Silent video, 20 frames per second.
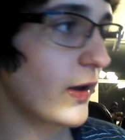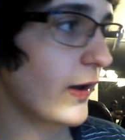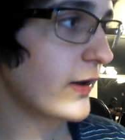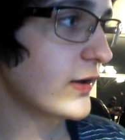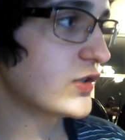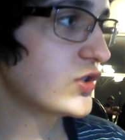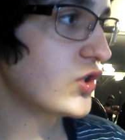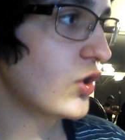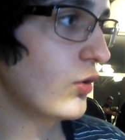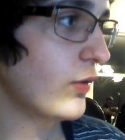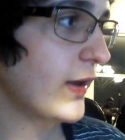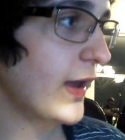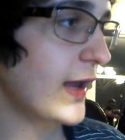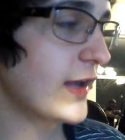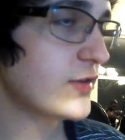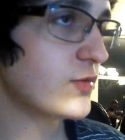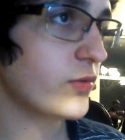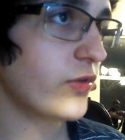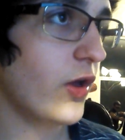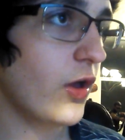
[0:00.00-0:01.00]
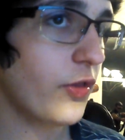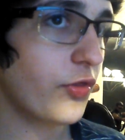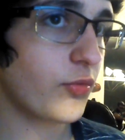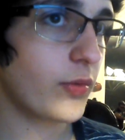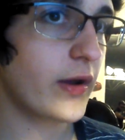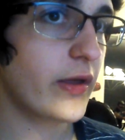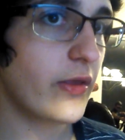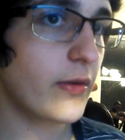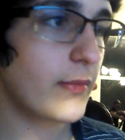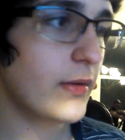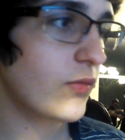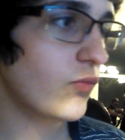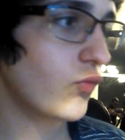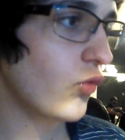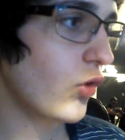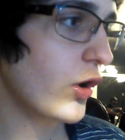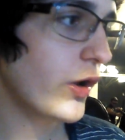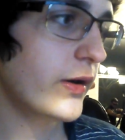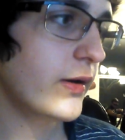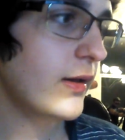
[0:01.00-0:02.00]
a showcase with all three of them in
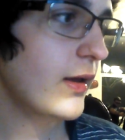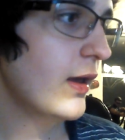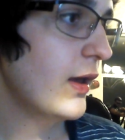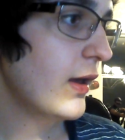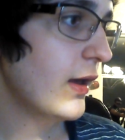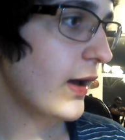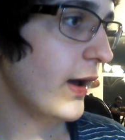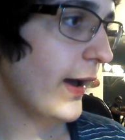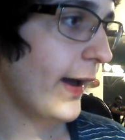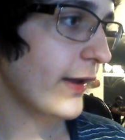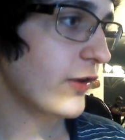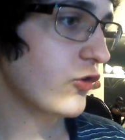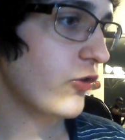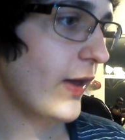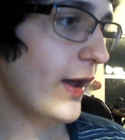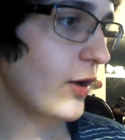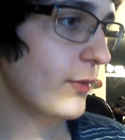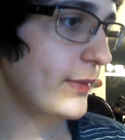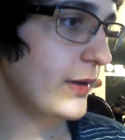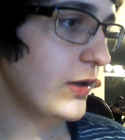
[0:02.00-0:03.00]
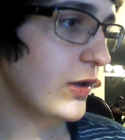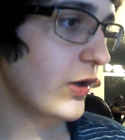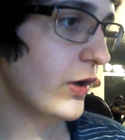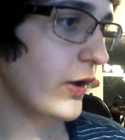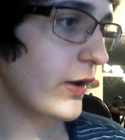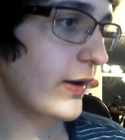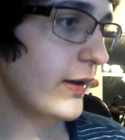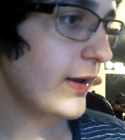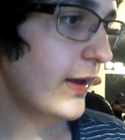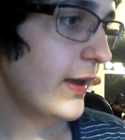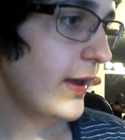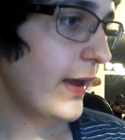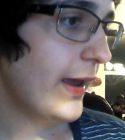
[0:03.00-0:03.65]
one, so that'll be good.